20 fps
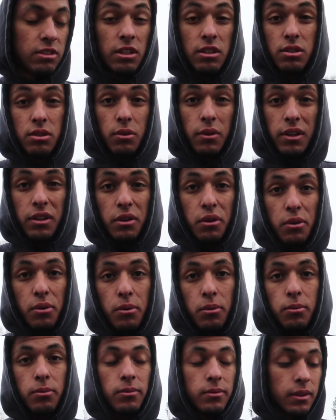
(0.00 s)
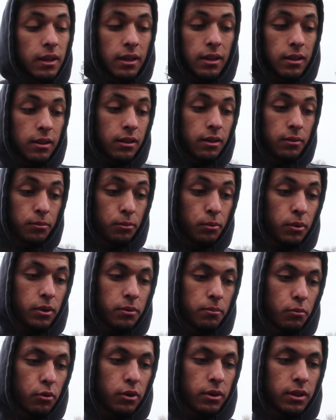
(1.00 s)
just so I know that
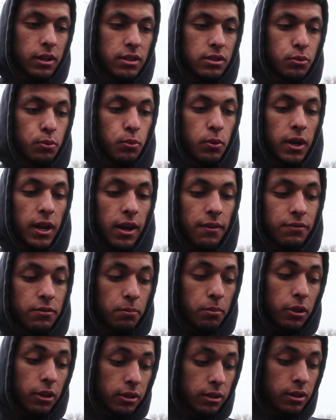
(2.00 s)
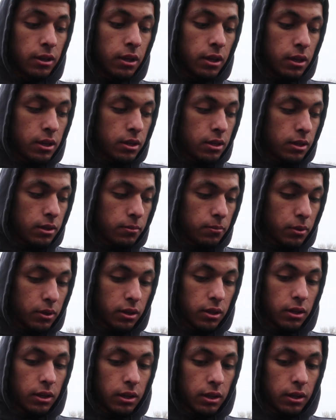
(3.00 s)
what more or less what I have to plug.
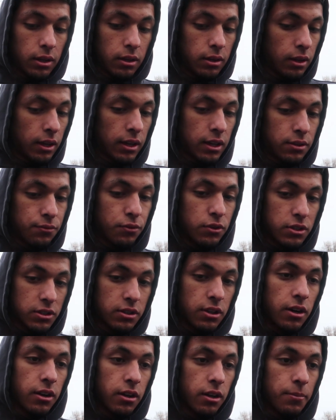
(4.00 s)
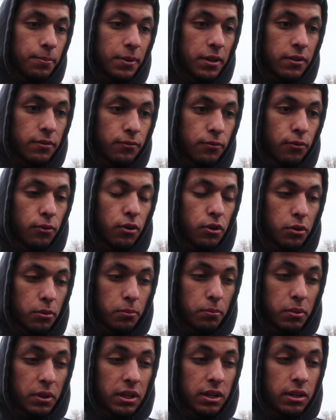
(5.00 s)
But I guess for startup and for
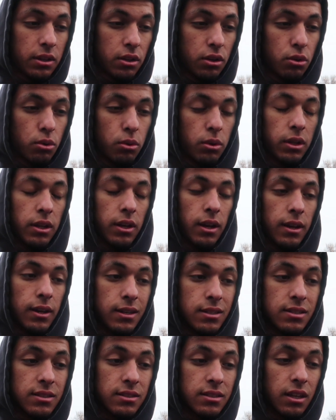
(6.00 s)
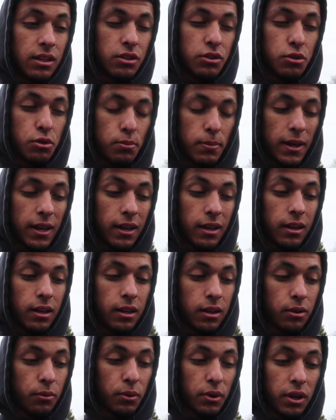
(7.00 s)
bleeding the coolant, I guess it's not too bad.
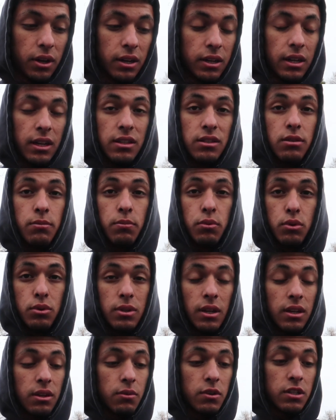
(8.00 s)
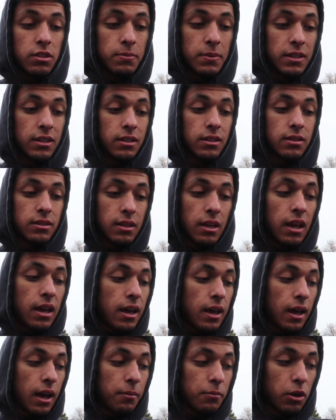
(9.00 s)
We're not gonna get into boost anyways because
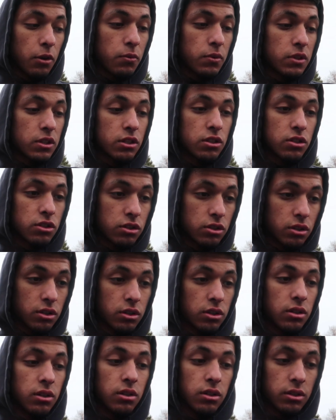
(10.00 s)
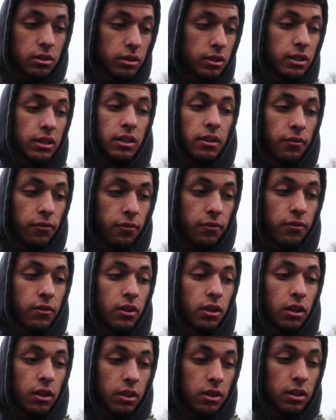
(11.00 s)
I'm not really sure if
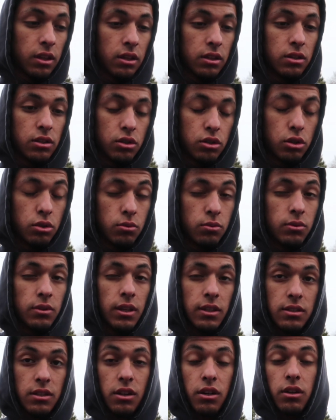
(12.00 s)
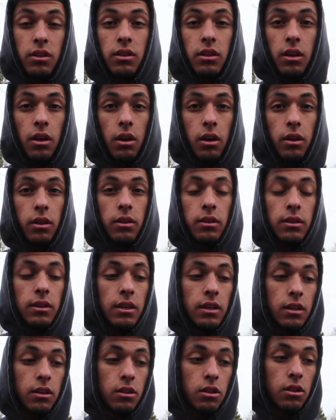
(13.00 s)
the tune that's currently on
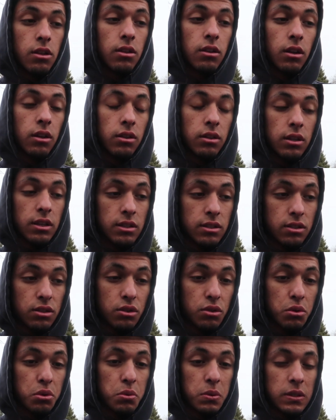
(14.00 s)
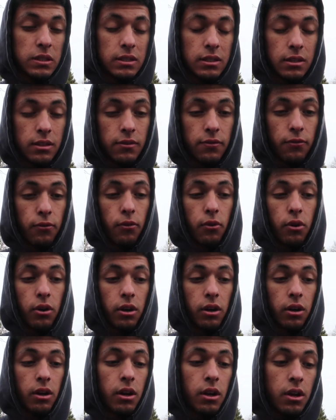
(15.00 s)
the engine, on the ECU, is good
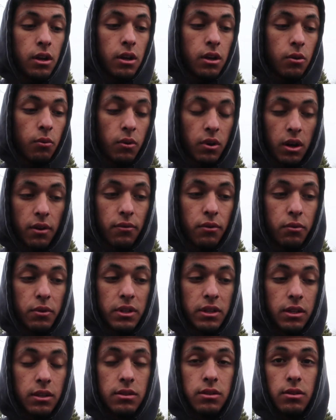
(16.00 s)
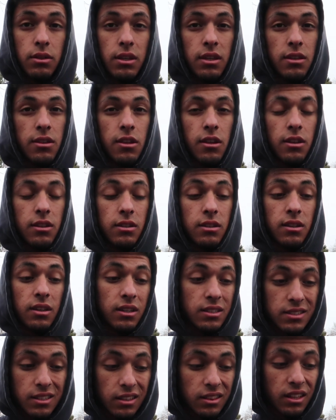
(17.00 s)
for whatever we did to the engine.
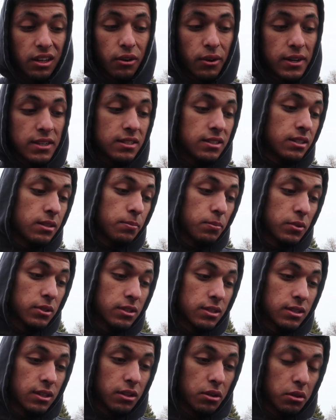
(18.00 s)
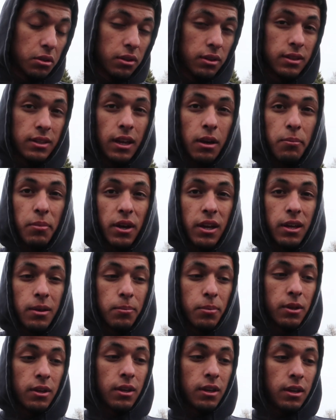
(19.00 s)
It's nothing crazy, but still,
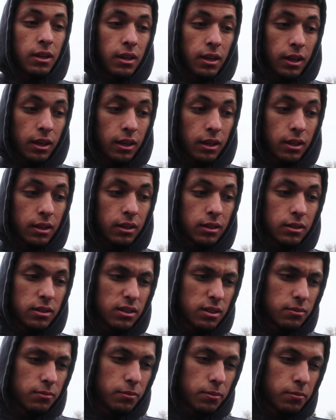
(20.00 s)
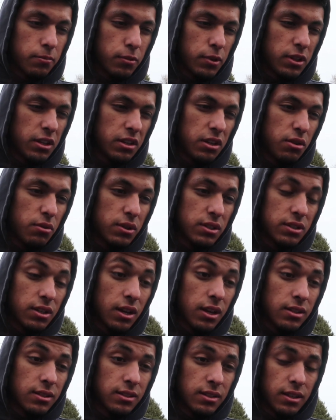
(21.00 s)
downpipe and really no
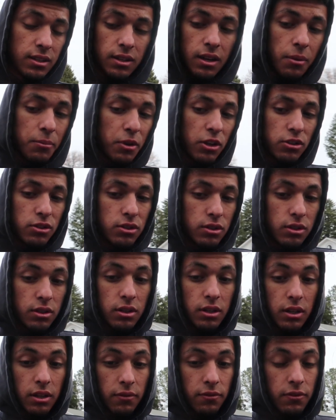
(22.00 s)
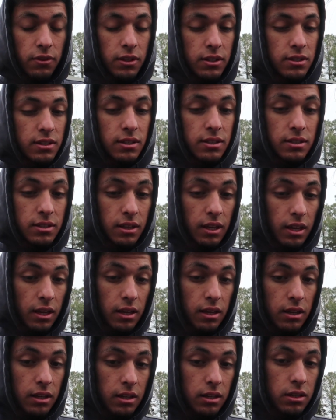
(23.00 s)
exhaust, and I'm not sure if this is
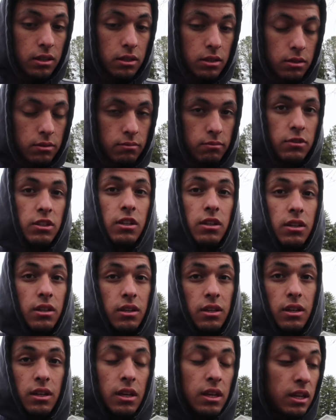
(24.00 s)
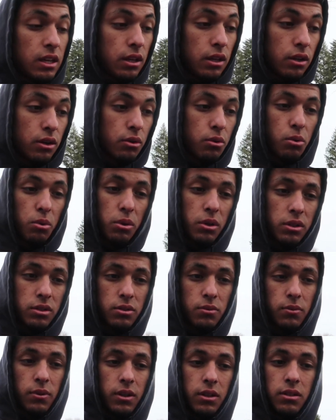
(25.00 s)
a good intercooler
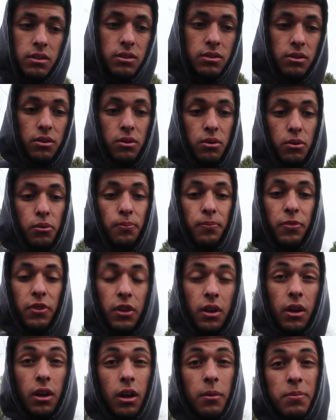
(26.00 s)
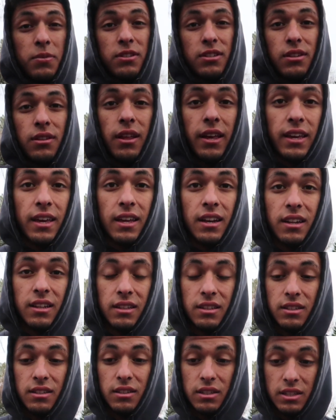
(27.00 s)
to run. So up until I get a
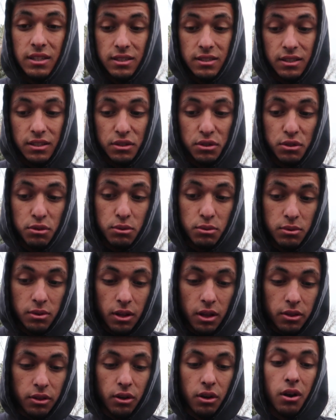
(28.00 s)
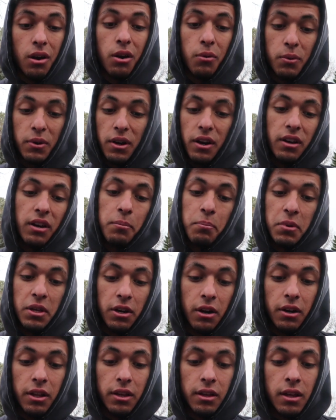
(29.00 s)
decent tune on the car, we're not gonna beat
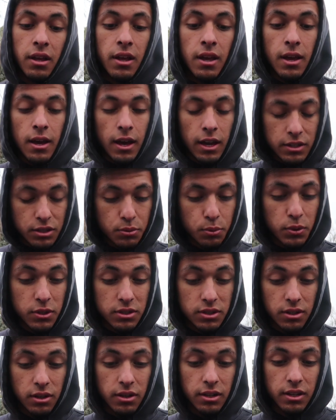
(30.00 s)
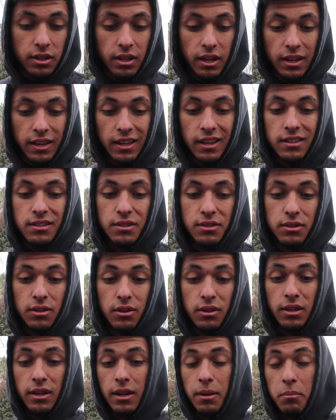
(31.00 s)
on it. I just want to start it and get it to
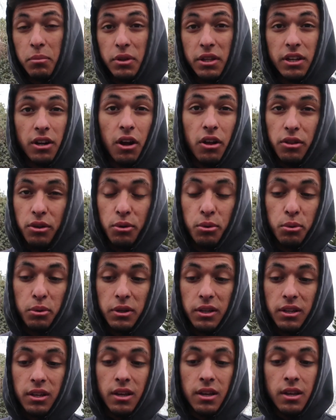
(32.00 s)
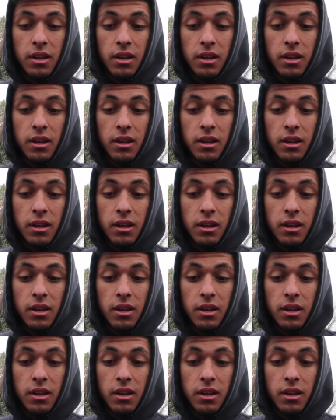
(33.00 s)
start and bleed all the coolant,